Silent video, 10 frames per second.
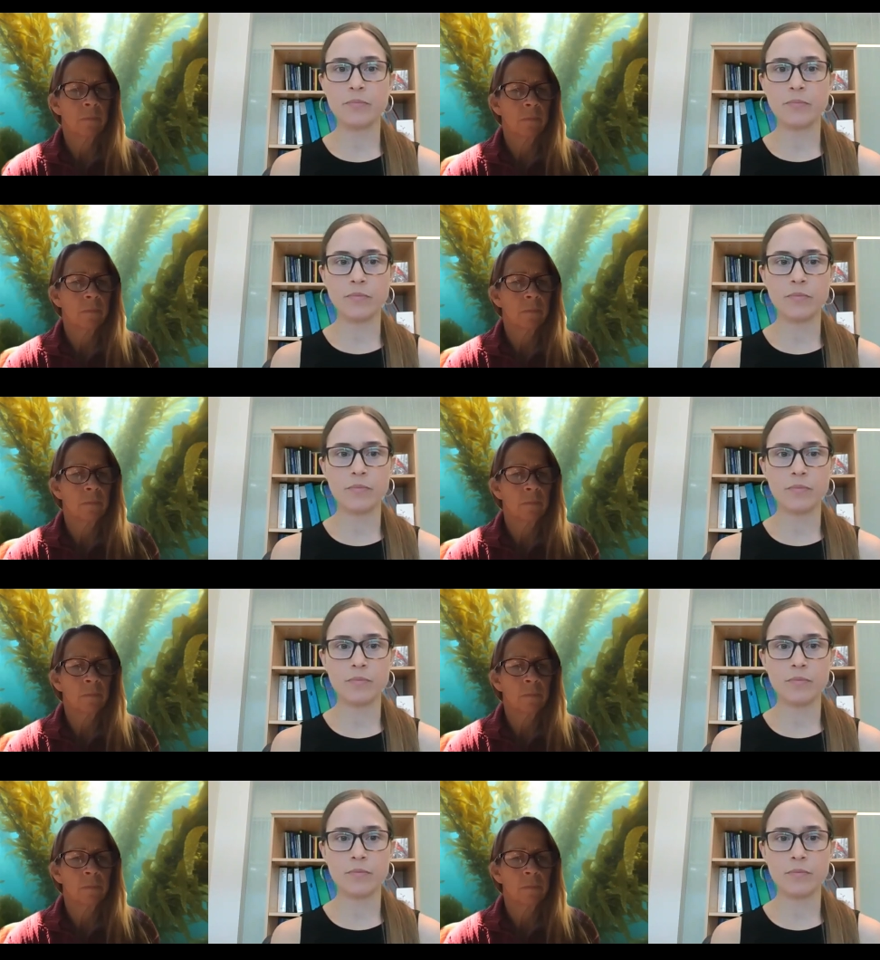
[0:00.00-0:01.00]

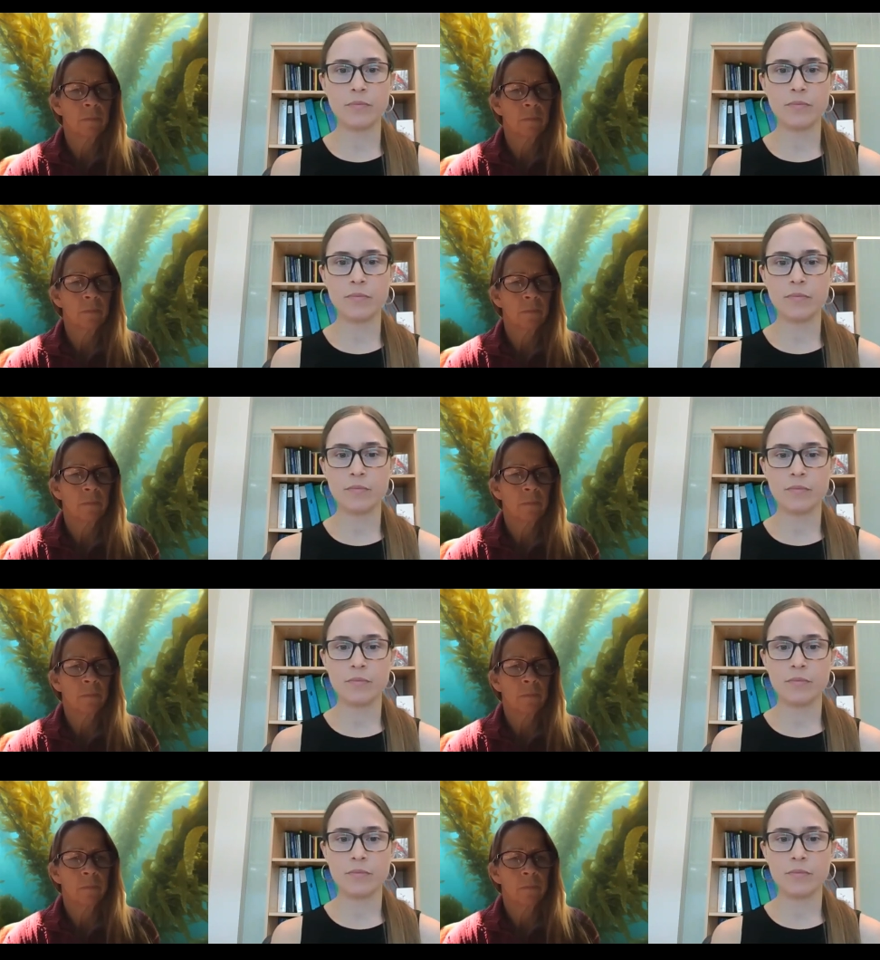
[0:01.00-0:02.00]

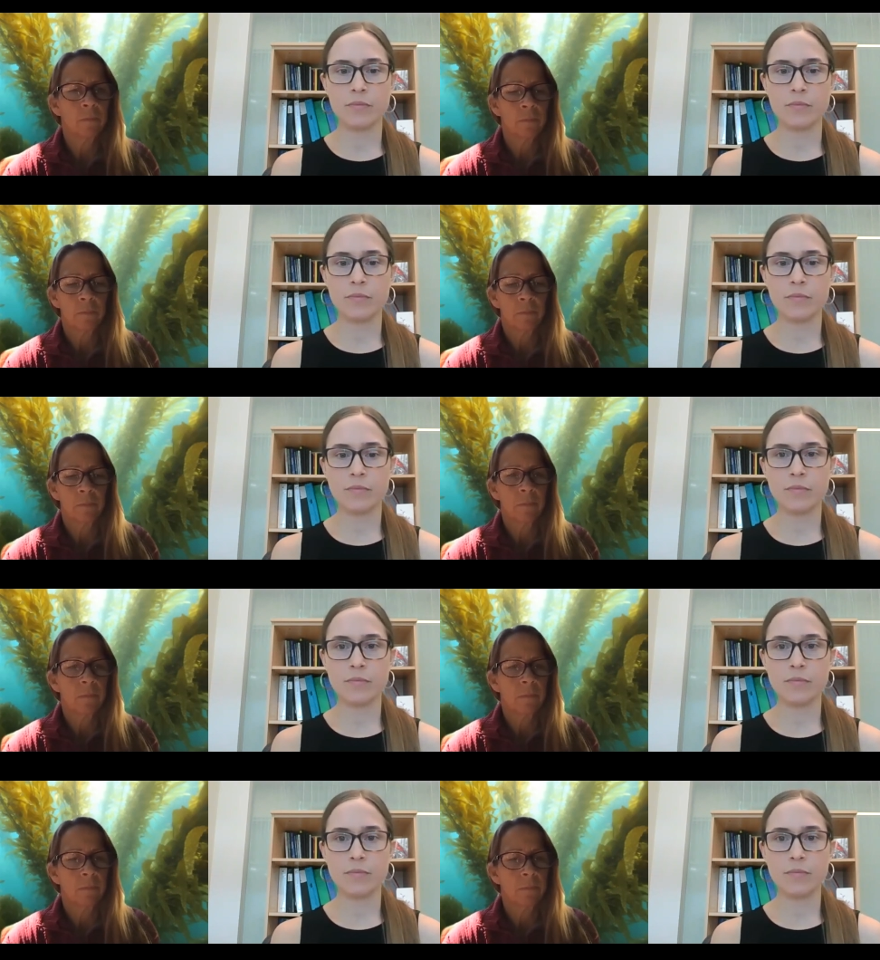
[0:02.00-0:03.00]

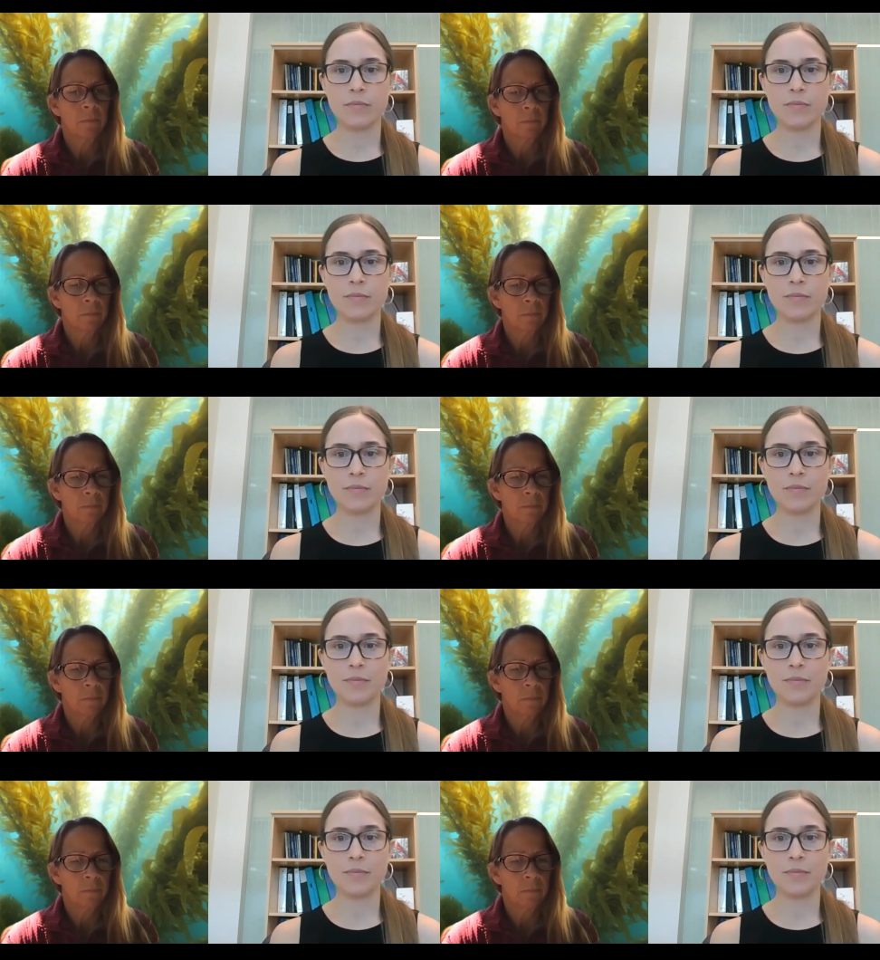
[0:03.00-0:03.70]
(silence)